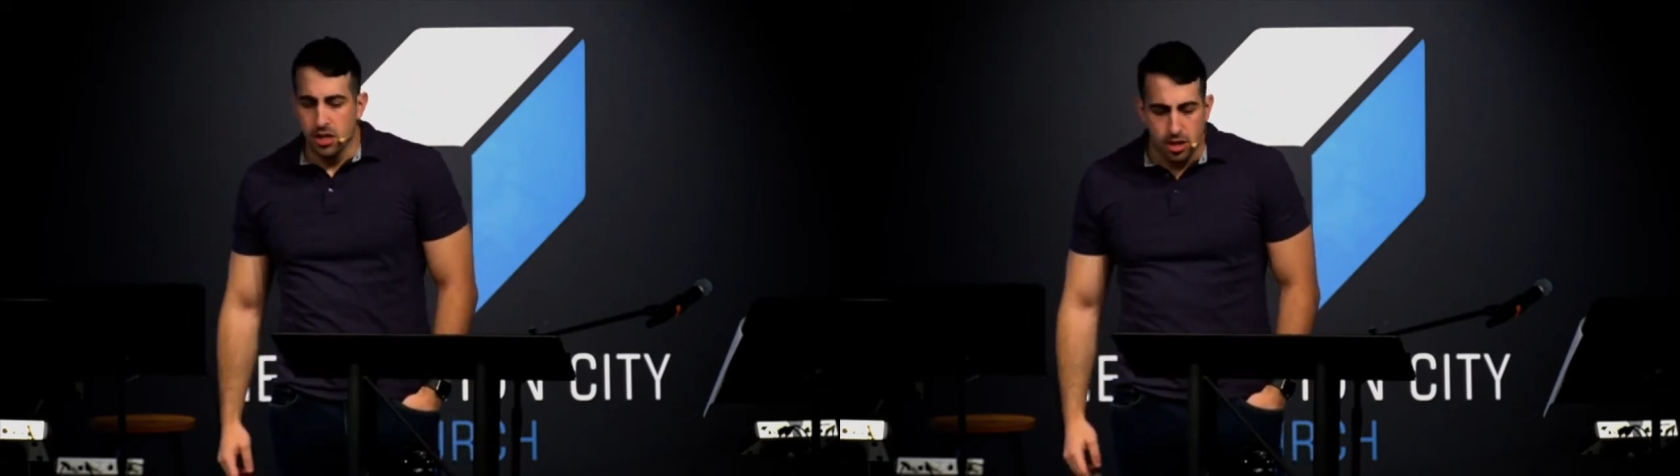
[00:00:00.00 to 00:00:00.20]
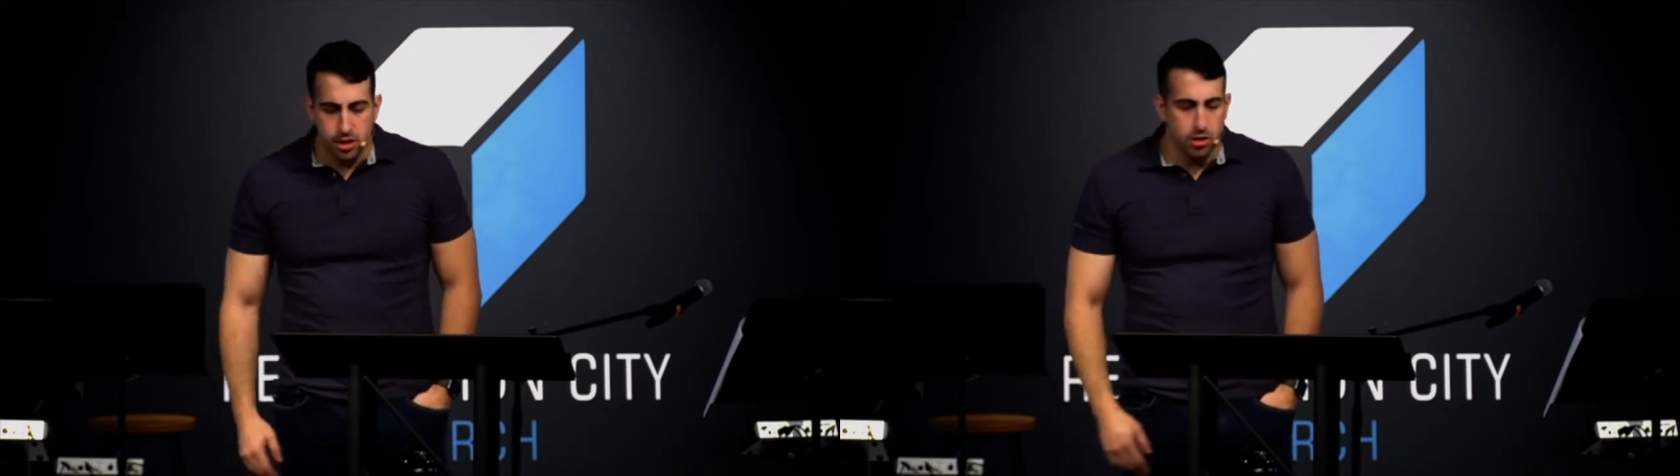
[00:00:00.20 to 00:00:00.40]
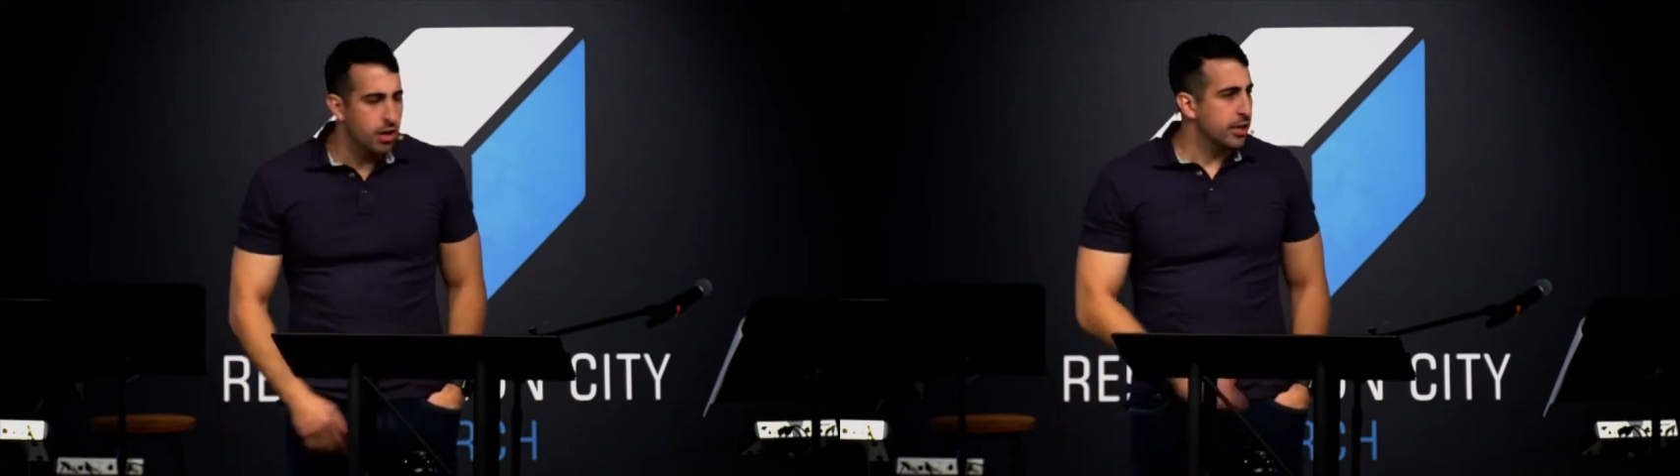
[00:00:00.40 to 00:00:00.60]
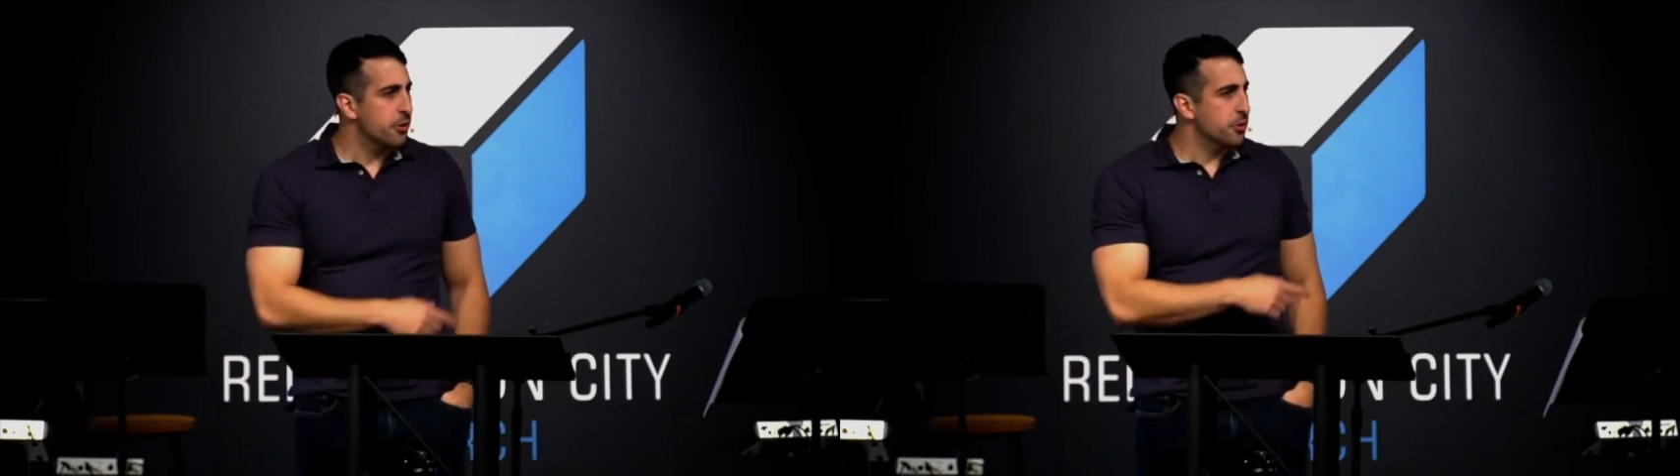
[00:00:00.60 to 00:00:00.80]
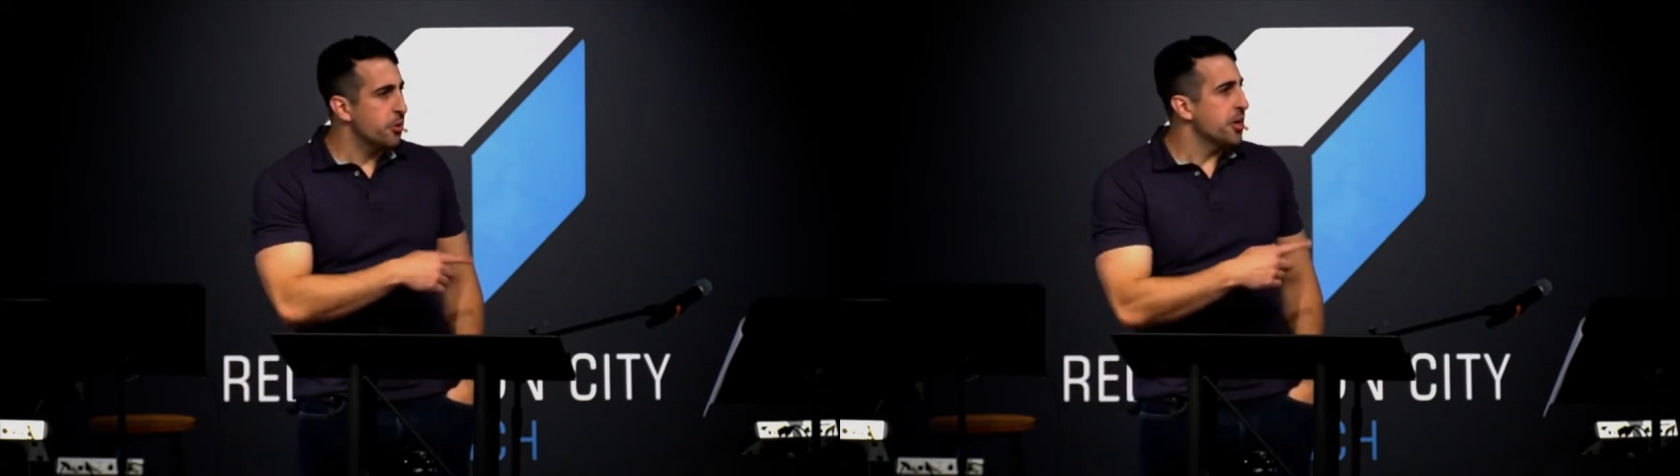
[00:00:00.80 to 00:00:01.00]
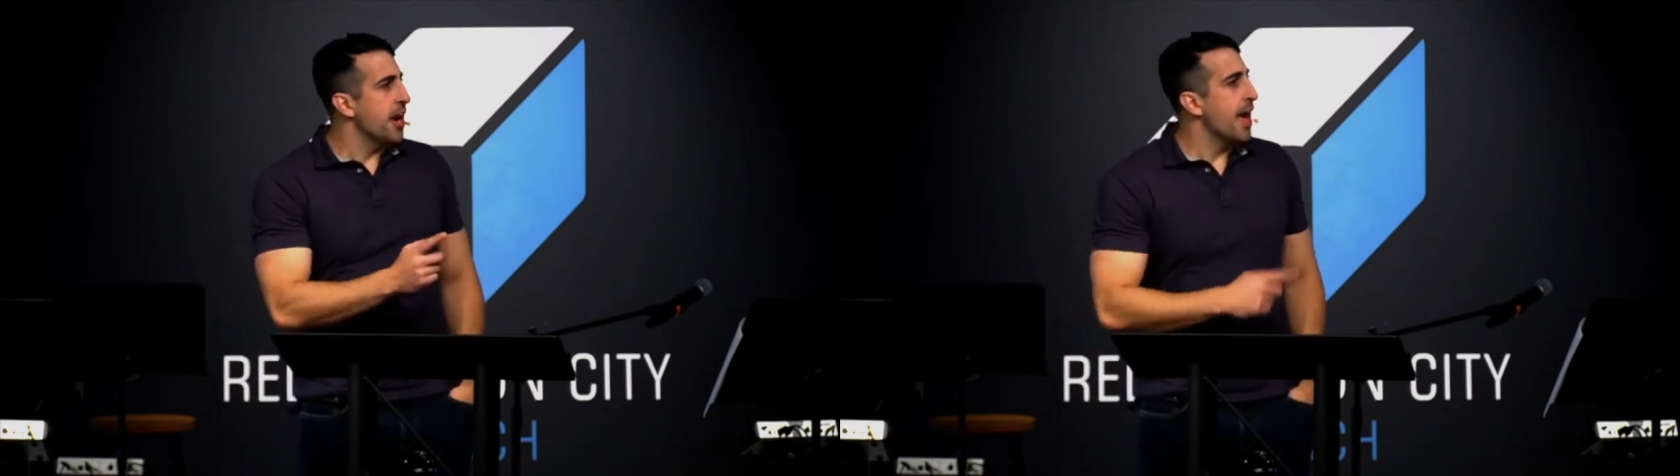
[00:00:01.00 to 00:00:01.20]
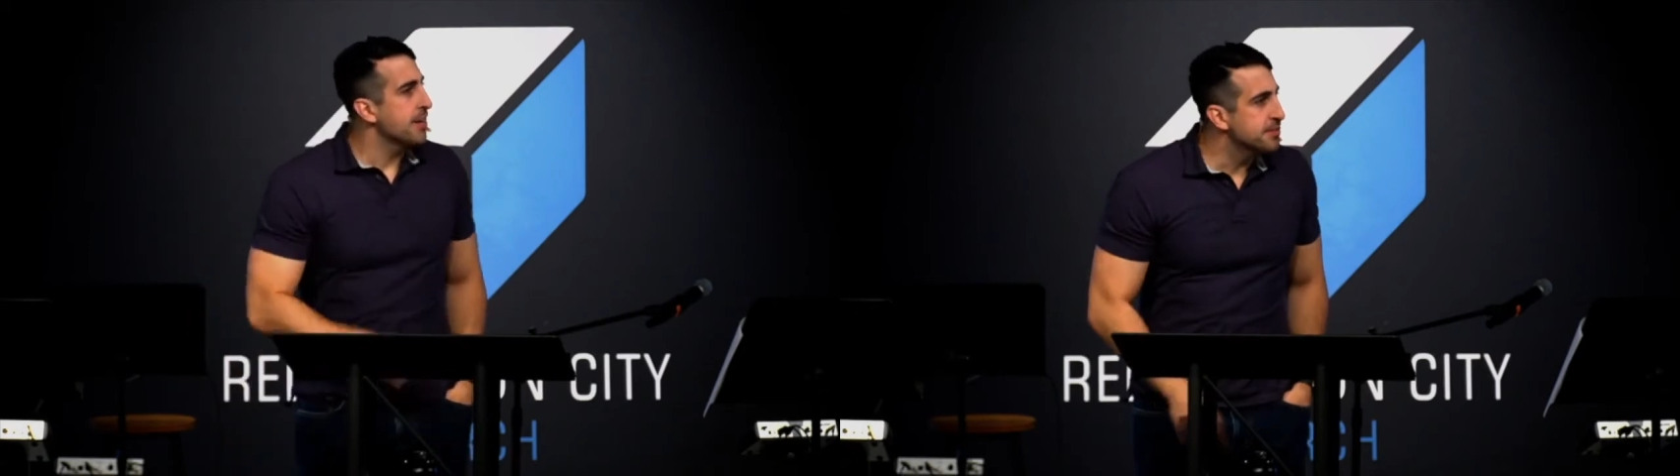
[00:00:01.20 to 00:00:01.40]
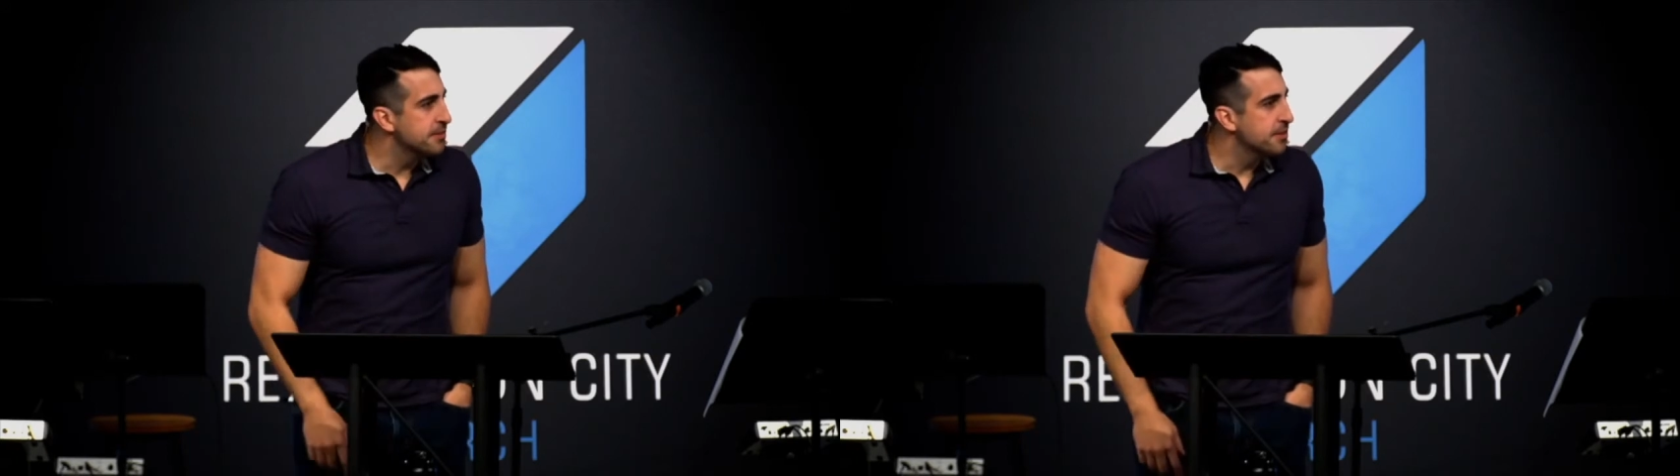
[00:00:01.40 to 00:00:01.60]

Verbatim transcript: You know, I go to the one in Acts,